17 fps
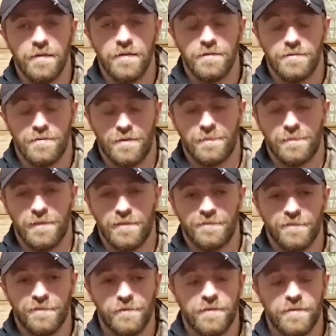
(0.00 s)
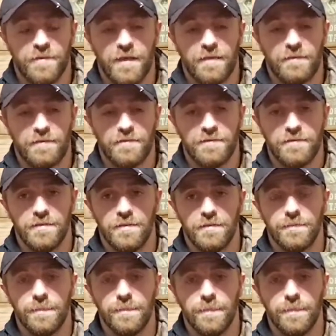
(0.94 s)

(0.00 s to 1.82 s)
So I'm looking forward to that this year.